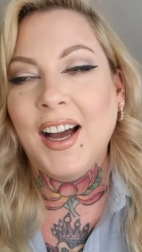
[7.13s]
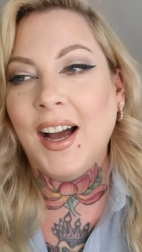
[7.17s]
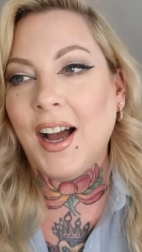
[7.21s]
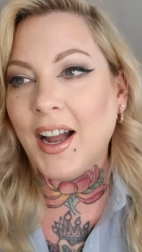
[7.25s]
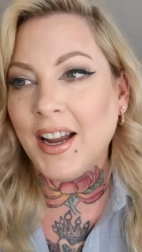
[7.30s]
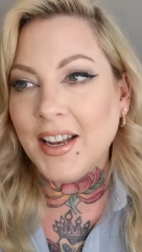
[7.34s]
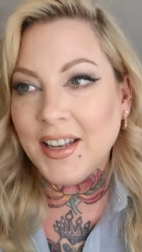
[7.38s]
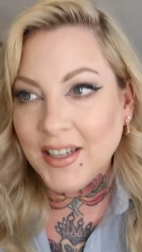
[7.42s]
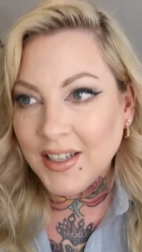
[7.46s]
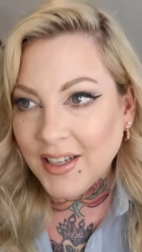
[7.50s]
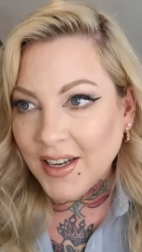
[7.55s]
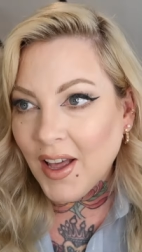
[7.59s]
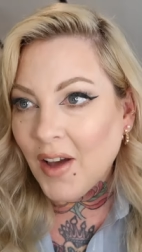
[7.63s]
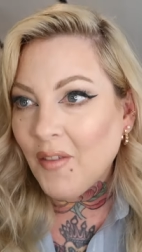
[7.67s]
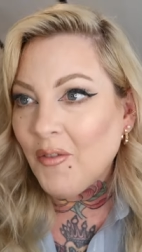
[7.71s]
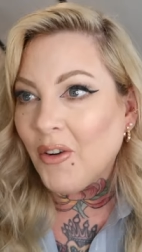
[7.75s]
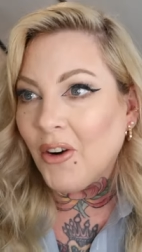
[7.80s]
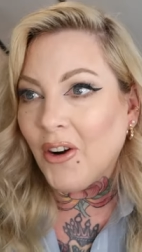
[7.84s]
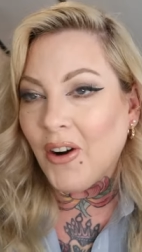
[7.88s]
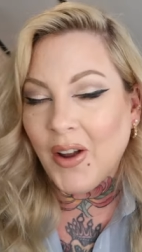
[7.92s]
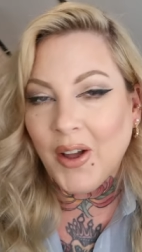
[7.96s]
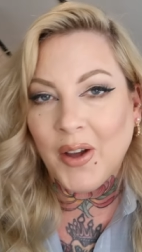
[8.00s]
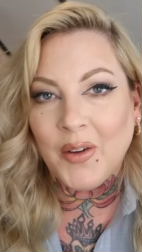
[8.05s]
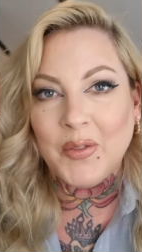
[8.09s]
I
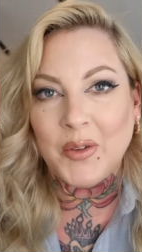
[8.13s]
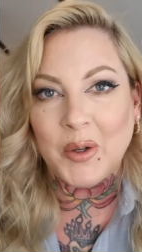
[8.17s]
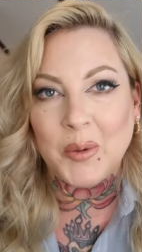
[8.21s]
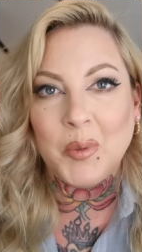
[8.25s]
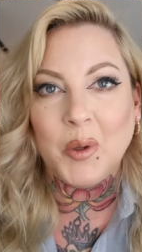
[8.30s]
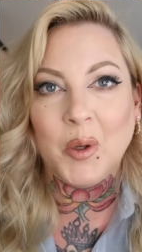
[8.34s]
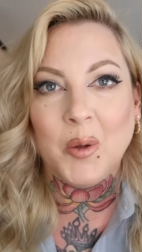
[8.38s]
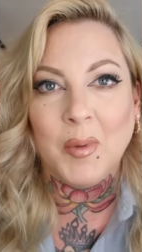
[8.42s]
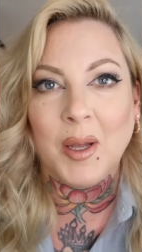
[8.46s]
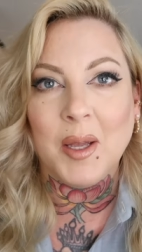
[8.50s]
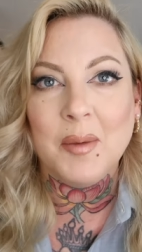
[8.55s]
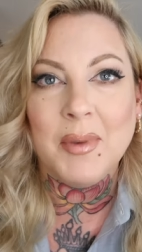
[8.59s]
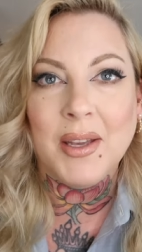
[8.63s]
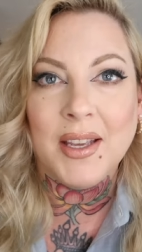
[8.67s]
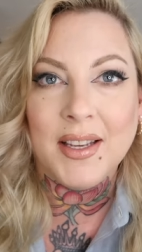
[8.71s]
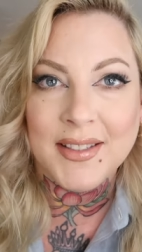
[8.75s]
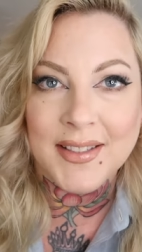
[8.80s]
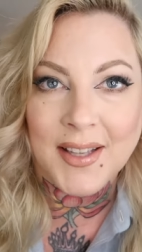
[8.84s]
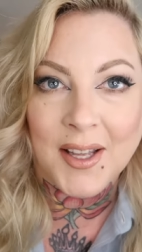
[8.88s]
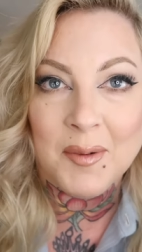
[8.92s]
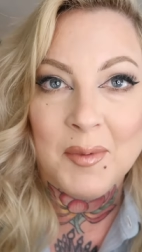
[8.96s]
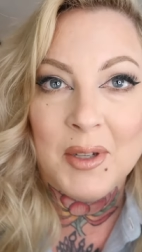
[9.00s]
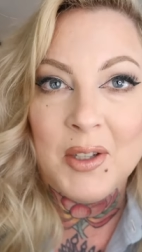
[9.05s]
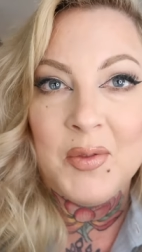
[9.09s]
never ever pull my
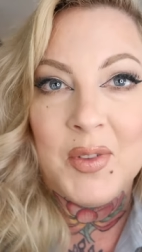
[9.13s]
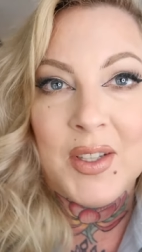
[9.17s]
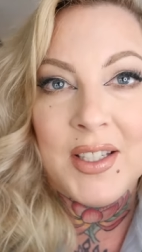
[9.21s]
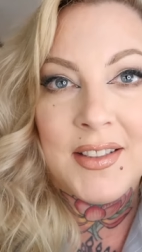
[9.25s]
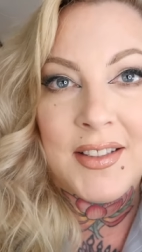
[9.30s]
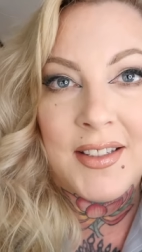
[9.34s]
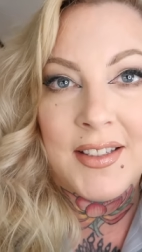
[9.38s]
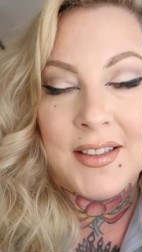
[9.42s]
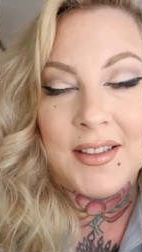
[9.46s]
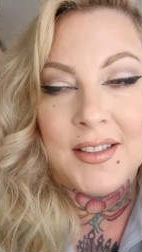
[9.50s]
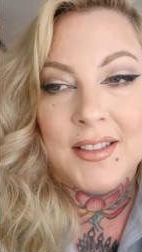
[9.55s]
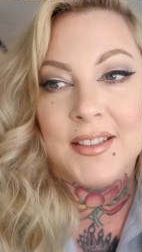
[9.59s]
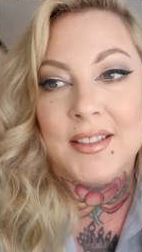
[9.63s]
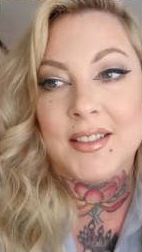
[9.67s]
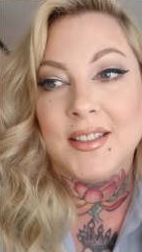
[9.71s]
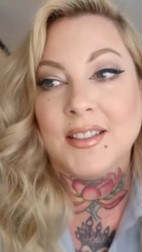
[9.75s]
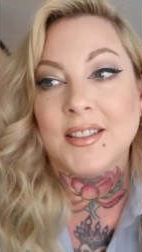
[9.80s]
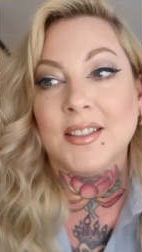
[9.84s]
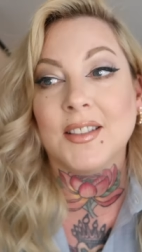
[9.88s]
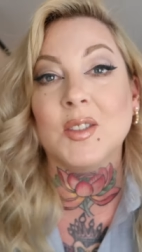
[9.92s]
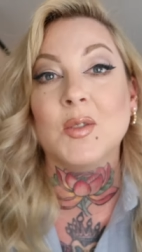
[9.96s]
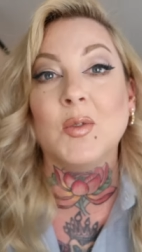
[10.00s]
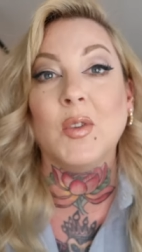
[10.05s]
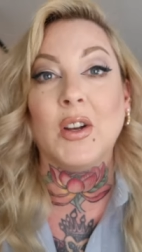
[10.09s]
bangs out of my face like this.
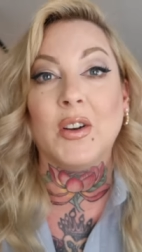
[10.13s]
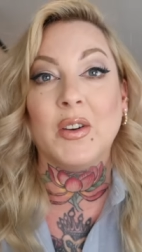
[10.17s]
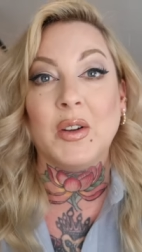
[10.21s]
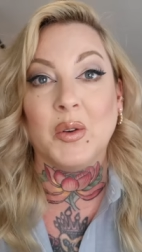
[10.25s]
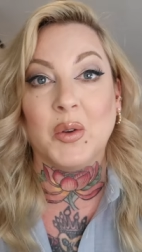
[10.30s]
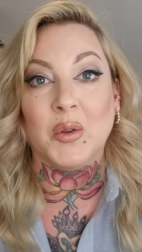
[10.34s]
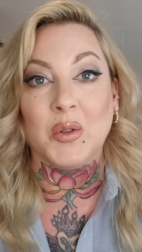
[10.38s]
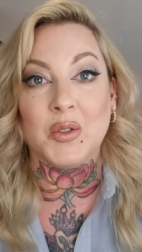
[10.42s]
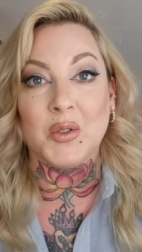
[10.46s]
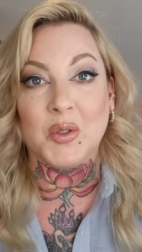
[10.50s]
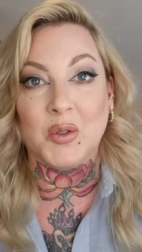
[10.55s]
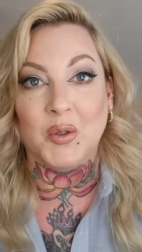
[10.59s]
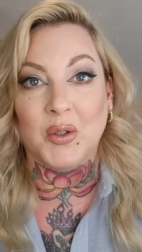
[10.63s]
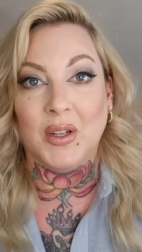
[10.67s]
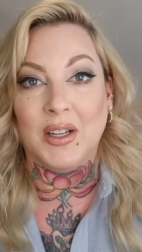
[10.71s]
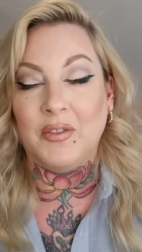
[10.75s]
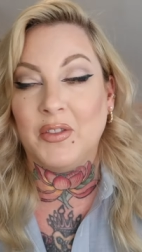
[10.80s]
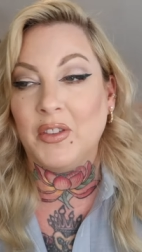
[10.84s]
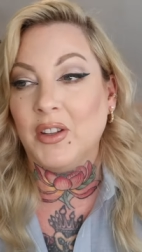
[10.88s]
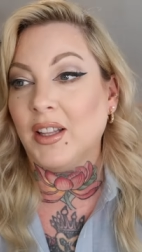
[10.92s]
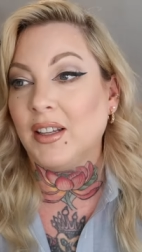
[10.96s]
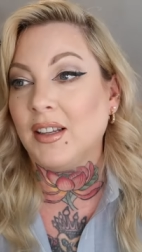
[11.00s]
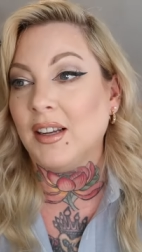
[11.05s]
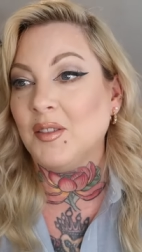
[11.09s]
This is very old school. I
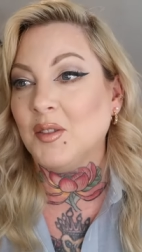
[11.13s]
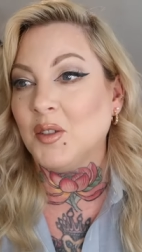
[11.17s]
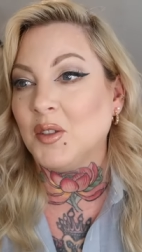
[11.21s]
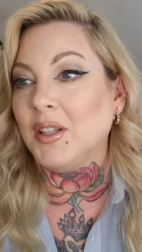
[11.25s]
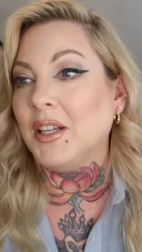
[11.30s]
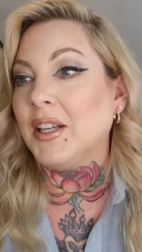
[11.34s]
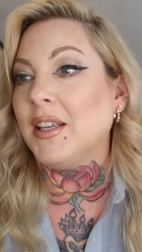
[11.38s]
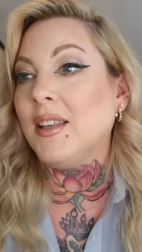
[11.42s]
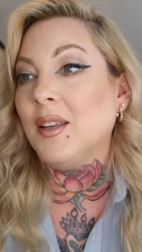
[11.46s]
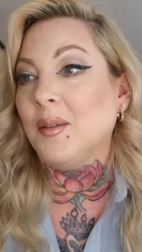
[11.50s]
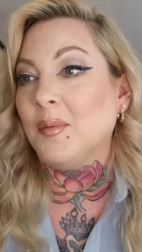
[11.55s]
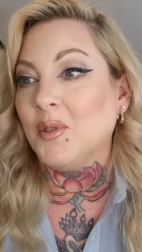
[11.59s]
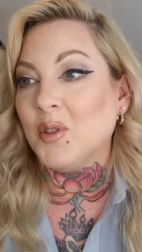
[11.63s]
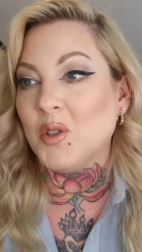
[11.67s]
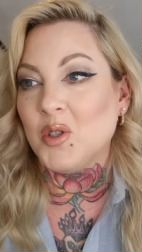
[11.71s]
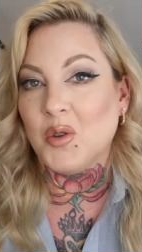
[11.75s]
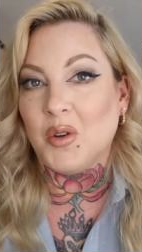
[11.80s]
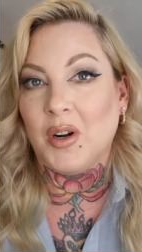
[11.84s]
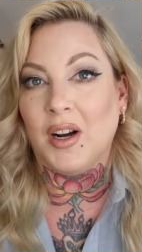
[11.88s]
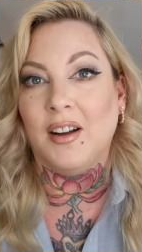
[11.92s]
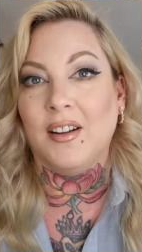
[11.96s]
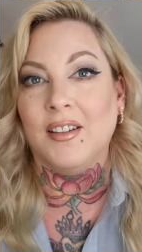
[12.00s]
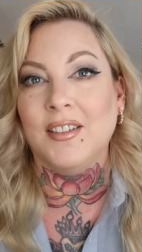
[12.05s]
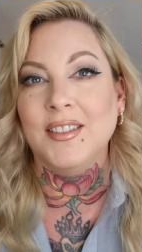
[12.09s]
feel like I look like Kim
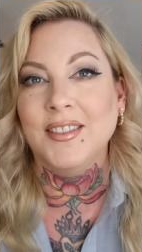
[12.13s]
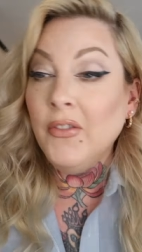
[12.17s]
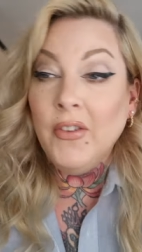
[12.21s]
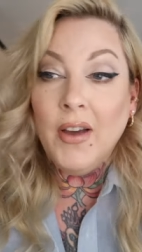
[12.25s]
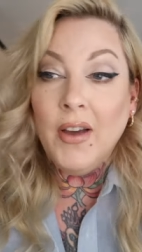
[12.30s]
Cattrall.